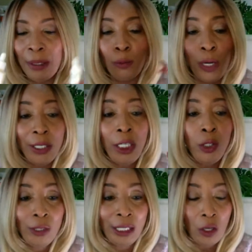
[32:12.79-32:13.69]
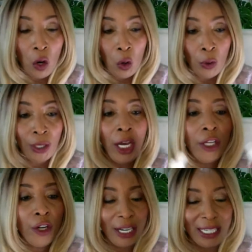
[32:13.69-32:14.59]
But when you use the code,
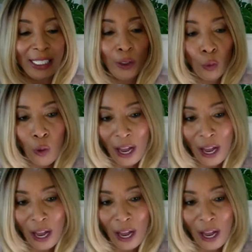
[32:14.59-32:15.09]
you're getting